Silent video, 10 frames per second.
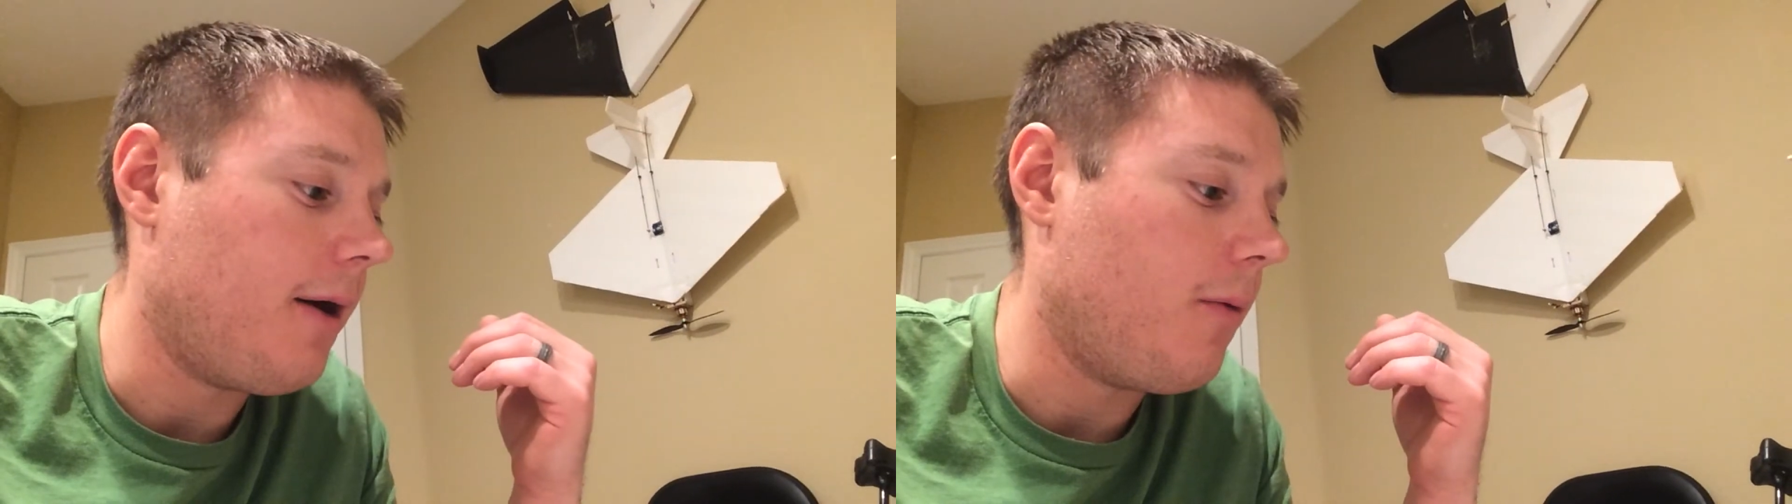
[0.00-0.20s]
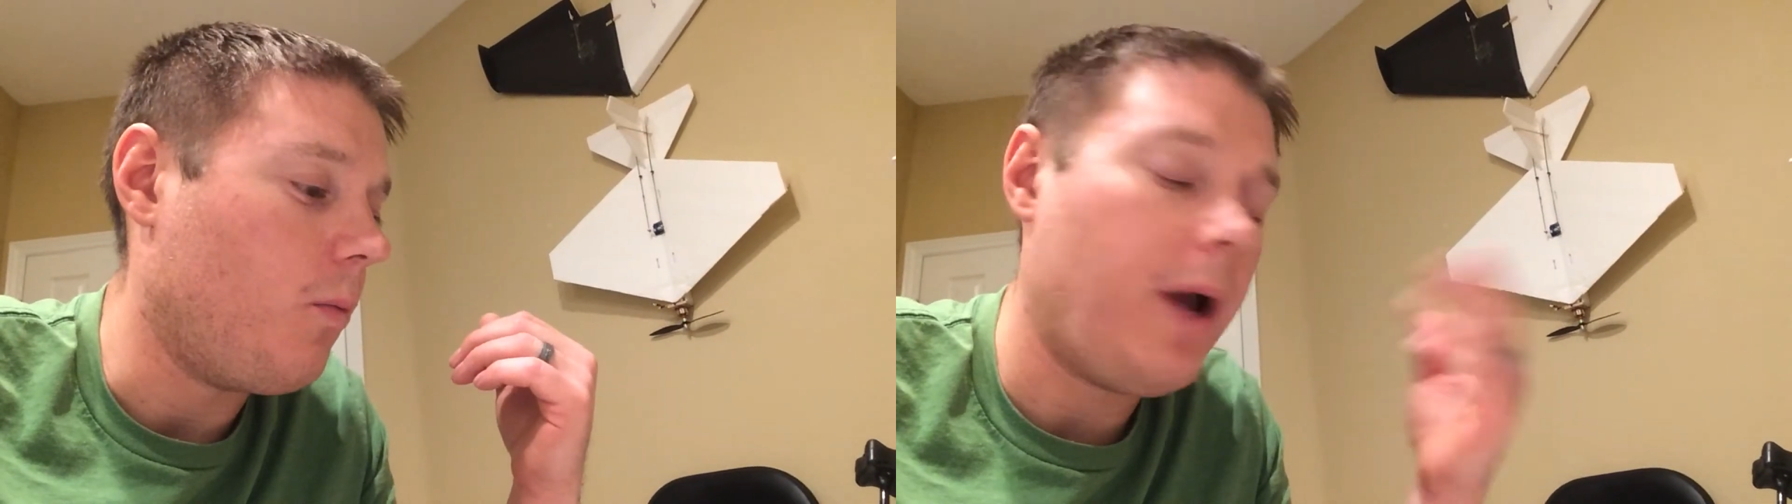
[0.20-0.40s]

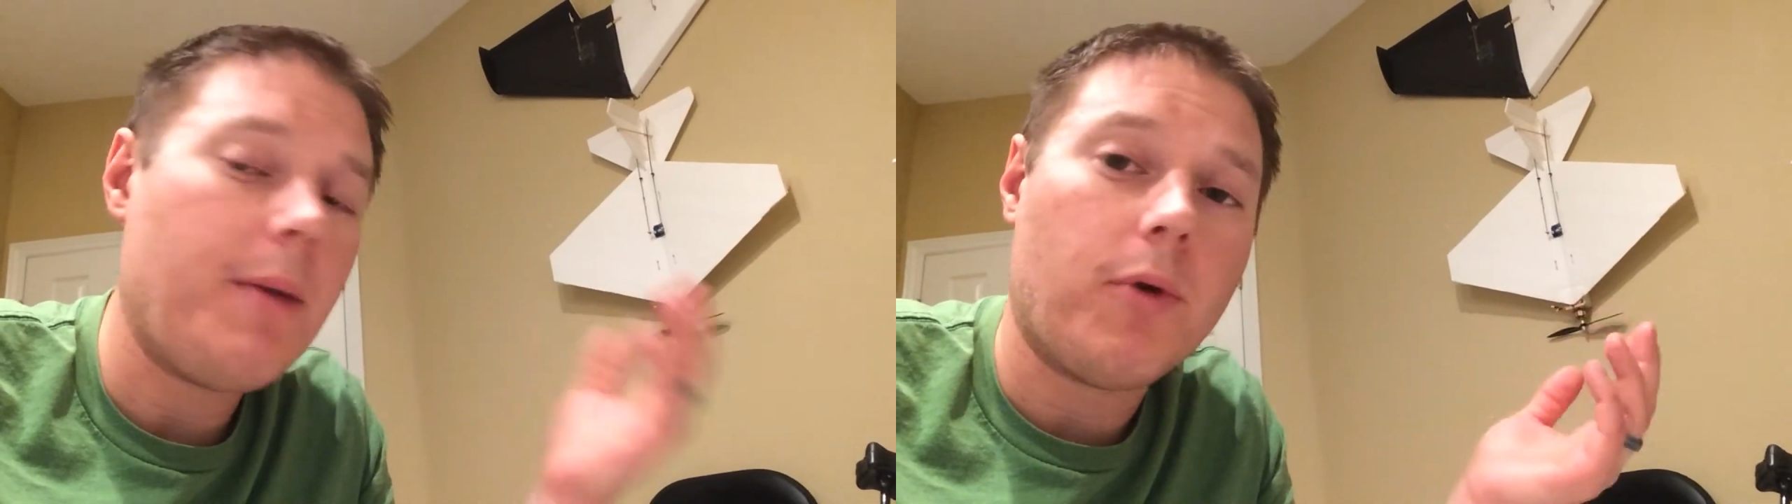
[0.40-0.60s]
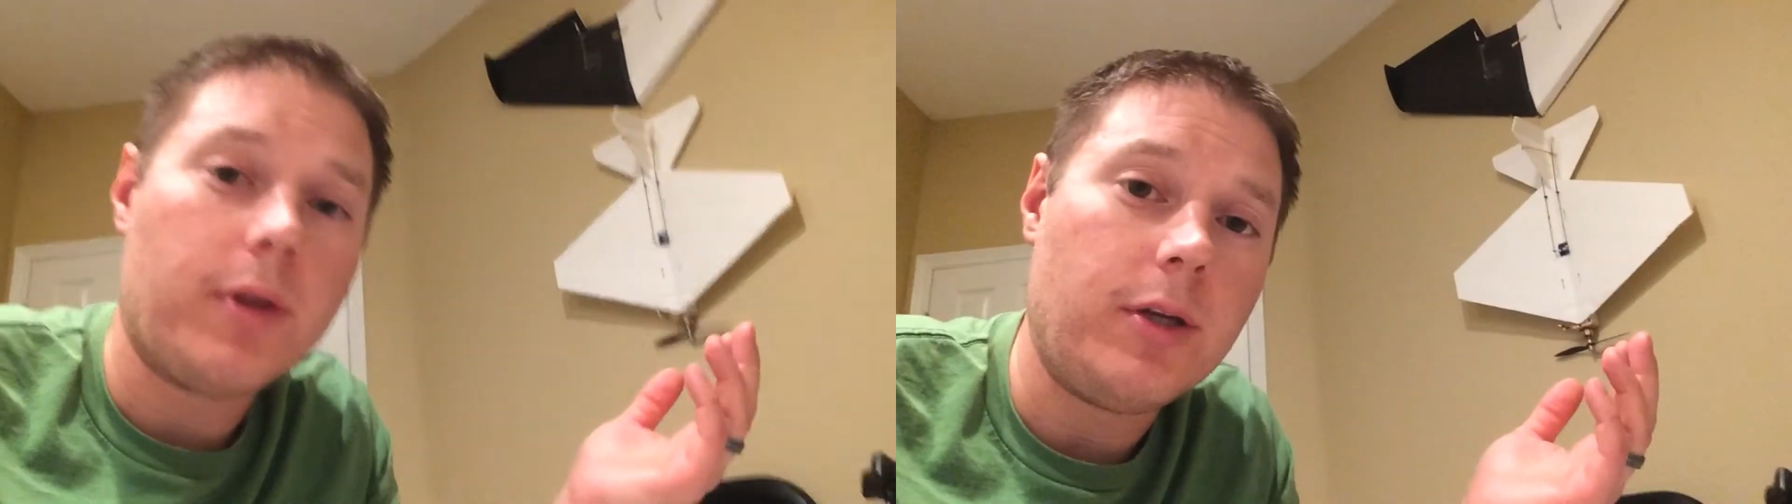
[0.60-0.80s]
way
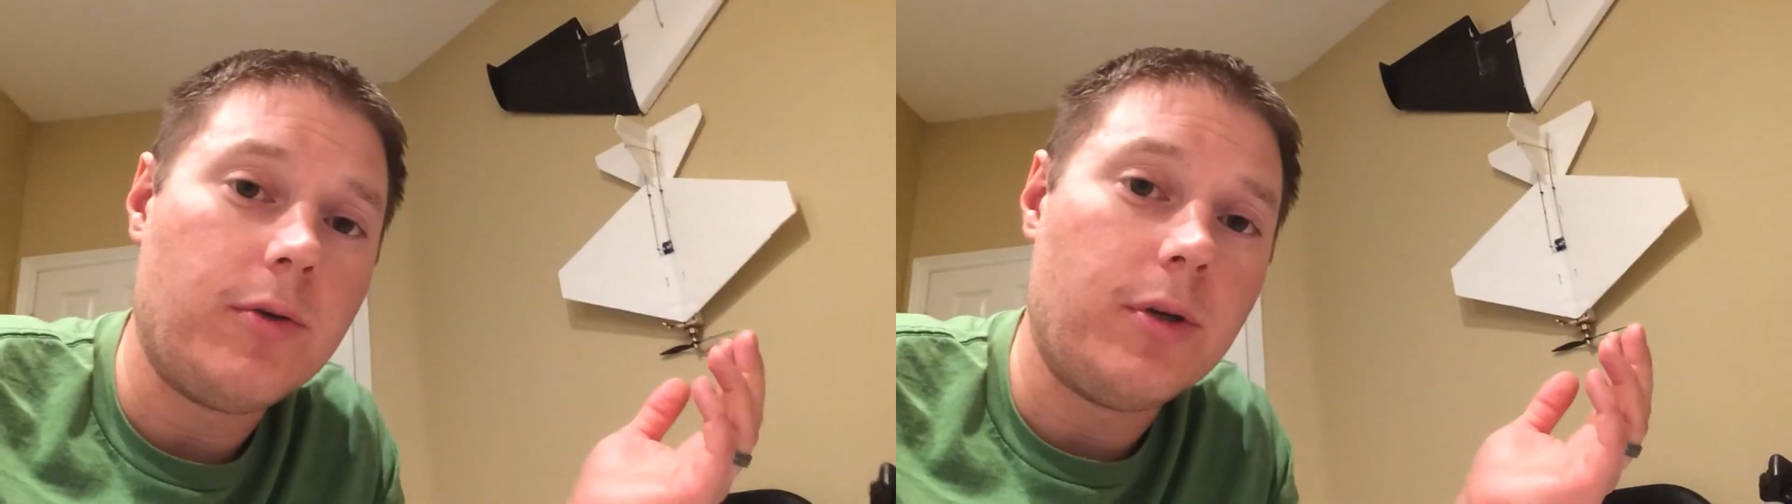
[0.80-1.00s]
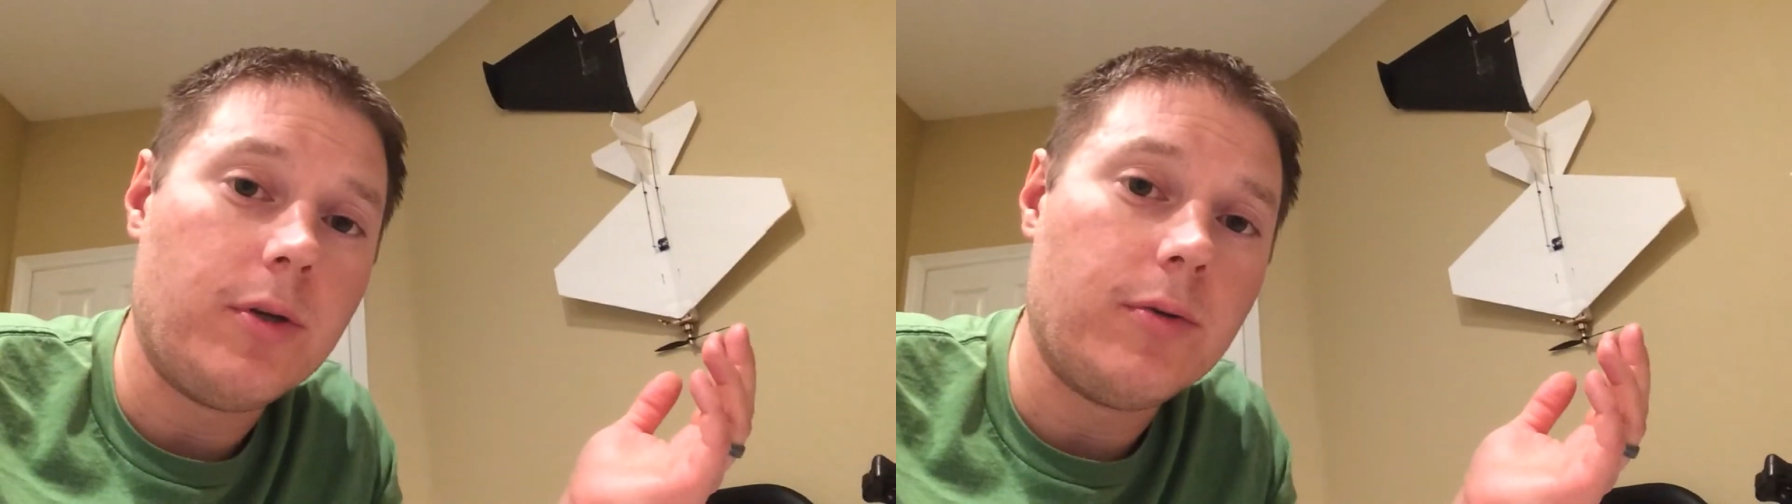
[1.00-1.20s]
more than
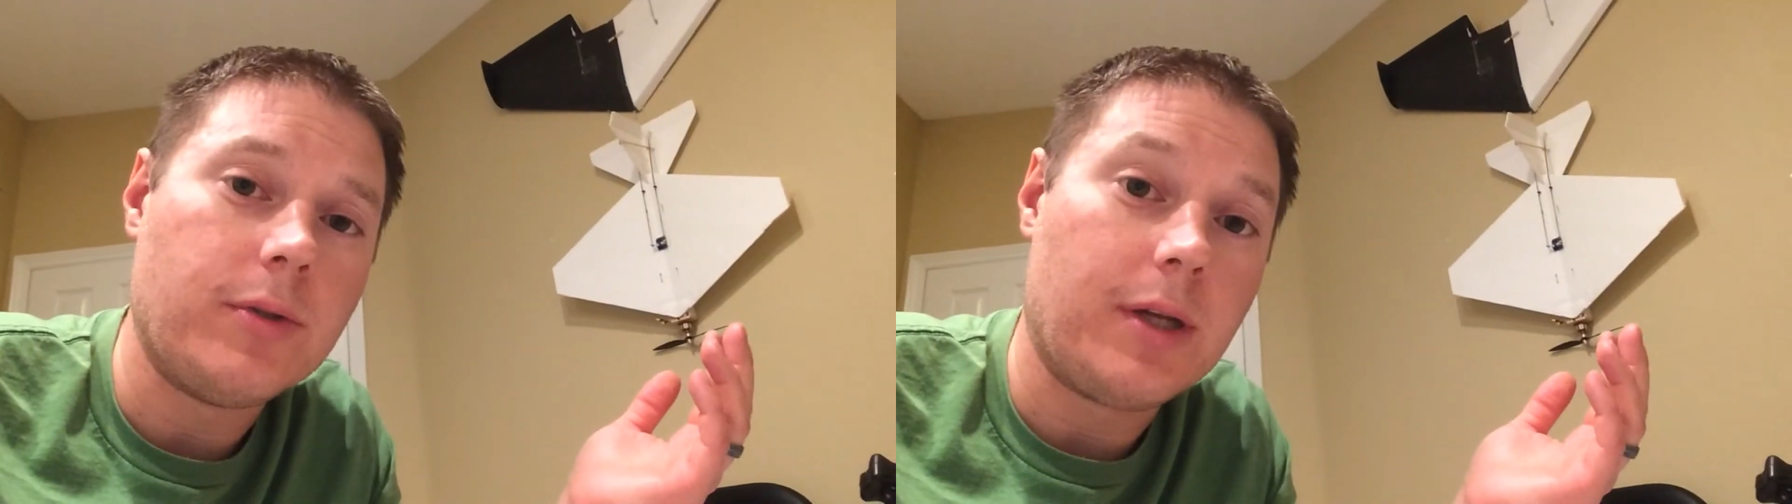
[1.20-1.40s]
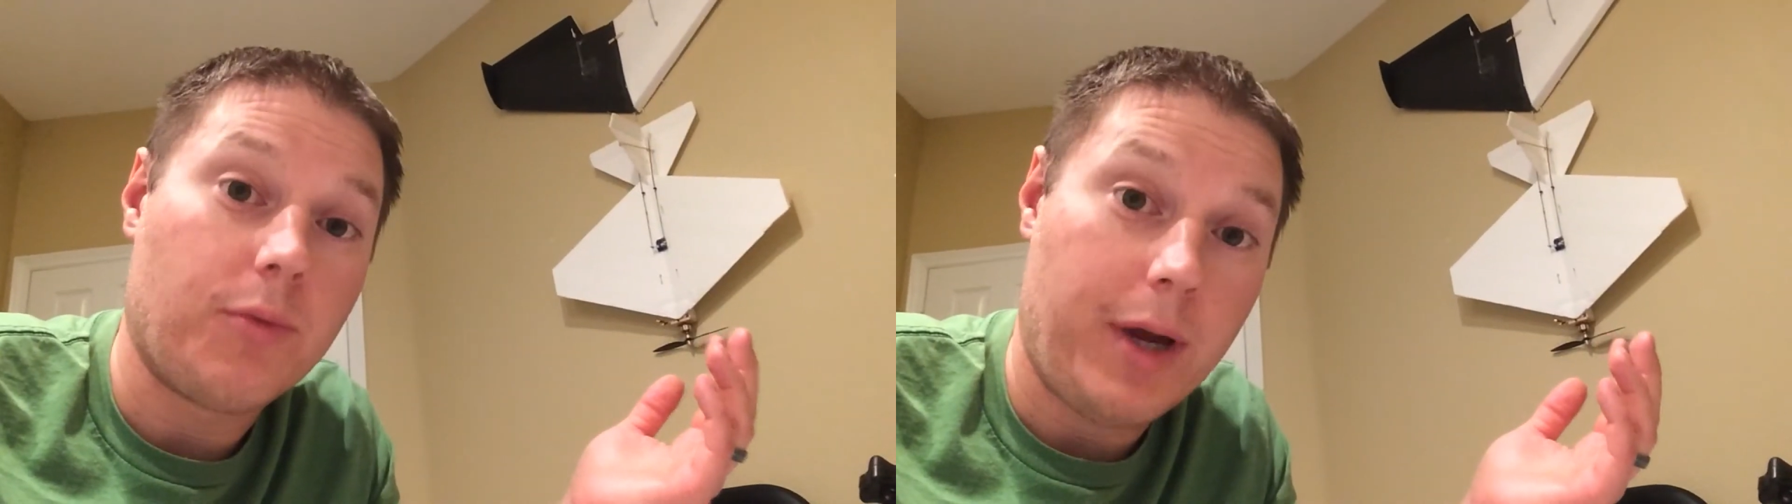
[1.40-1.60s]
you'd
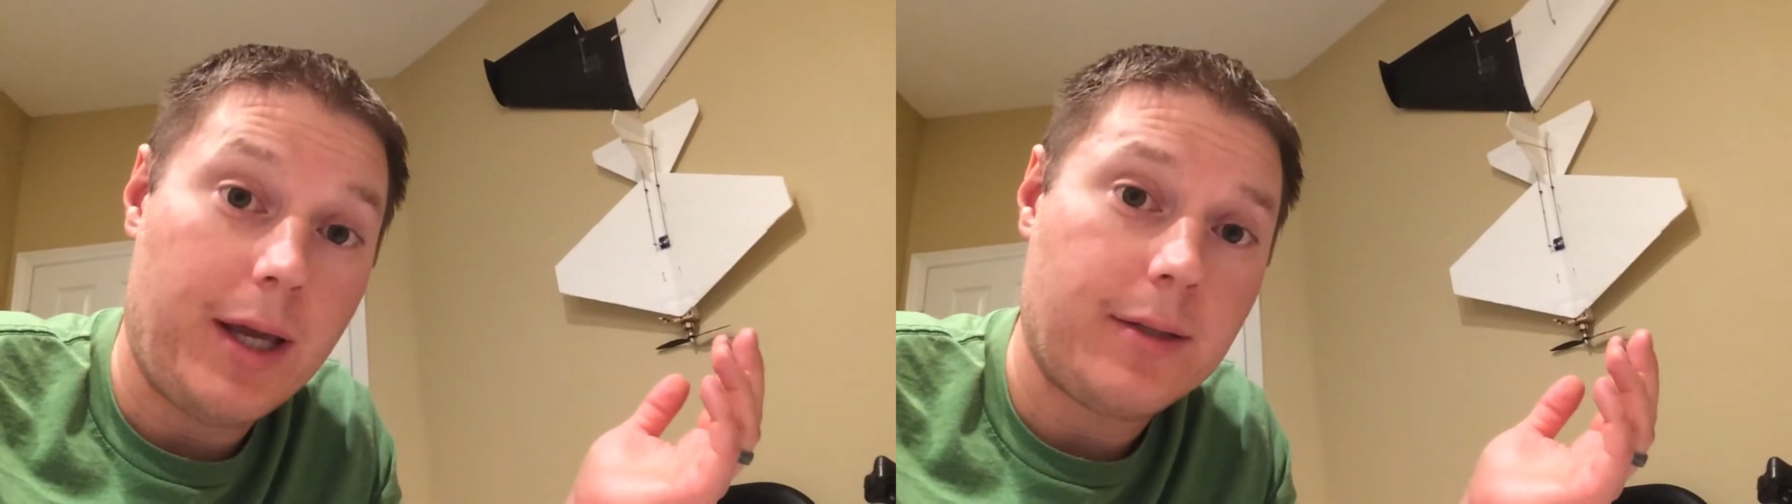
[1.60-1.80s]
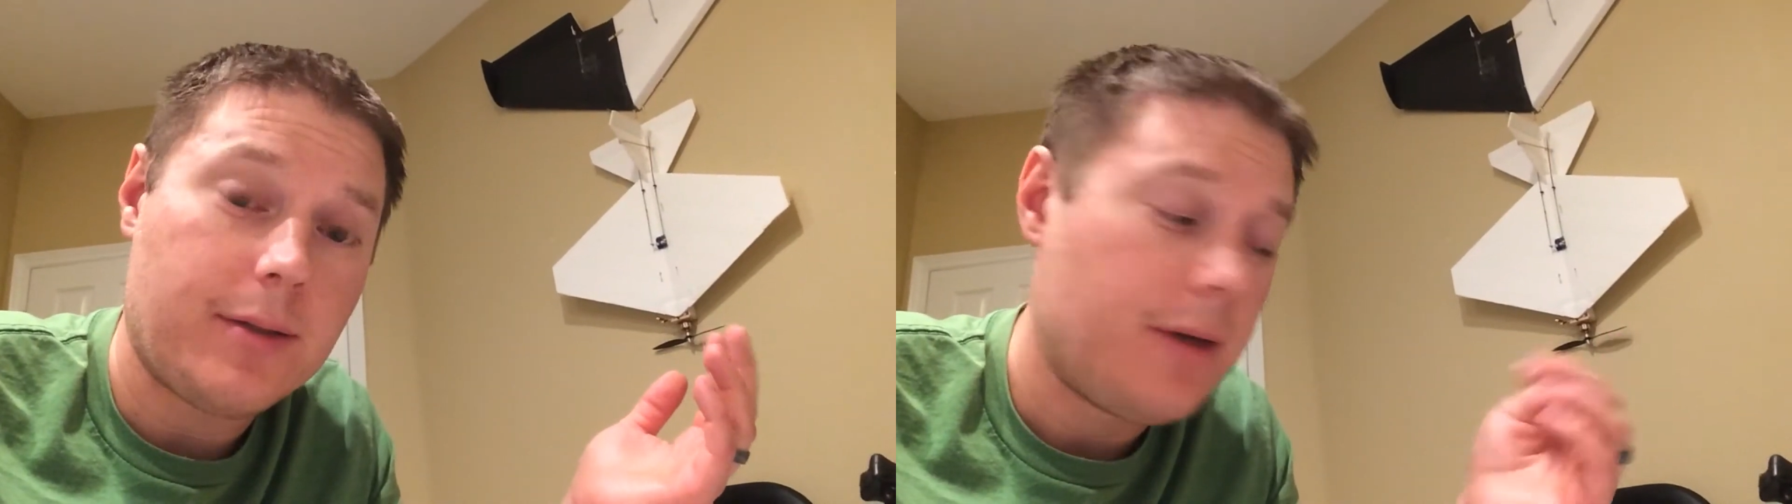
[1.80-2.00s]
use in a
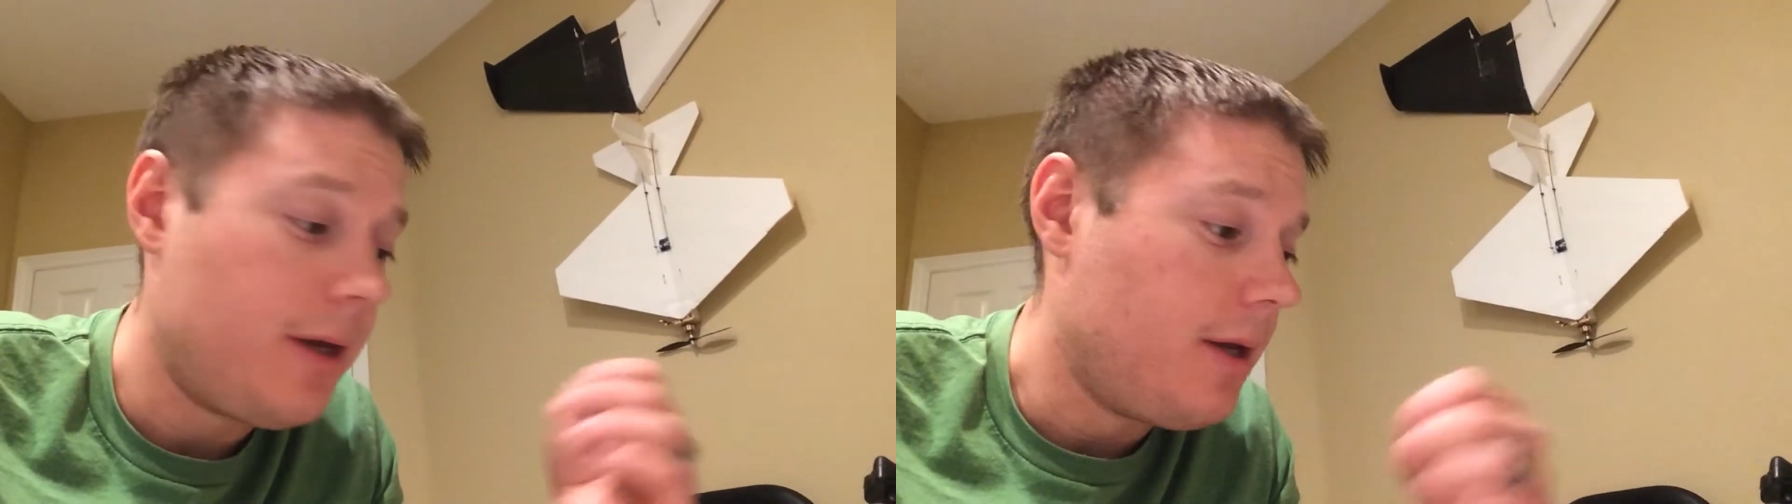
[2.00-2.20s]
race.